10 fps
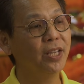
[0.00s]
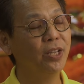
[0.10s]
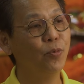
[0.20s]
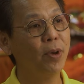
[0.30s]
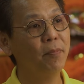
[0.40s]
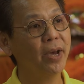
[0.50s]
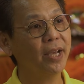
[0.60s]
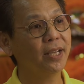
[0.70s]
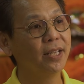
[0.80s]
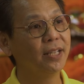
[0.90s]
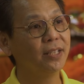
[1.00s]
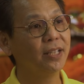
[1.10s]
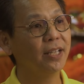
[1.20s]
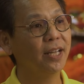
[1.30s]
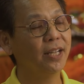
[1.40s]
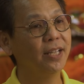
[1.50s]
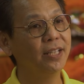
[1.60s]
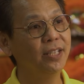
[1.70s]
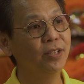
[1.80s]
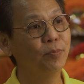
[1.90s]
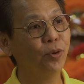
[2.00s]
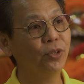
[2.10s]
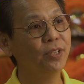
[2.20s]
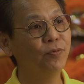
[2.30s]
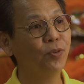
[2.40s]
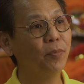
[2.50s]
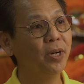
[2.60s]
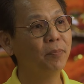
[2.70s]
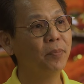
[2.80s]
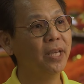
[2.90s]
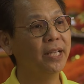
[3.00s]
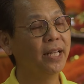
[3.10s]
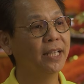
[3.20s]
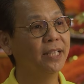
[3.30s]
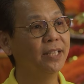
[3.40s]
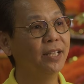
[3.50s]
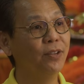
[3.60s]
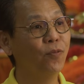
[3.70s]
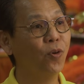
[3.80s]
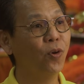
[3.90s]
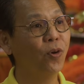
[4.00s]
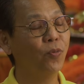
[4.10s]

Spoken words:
he went back and then he brought in from Hebei in 1934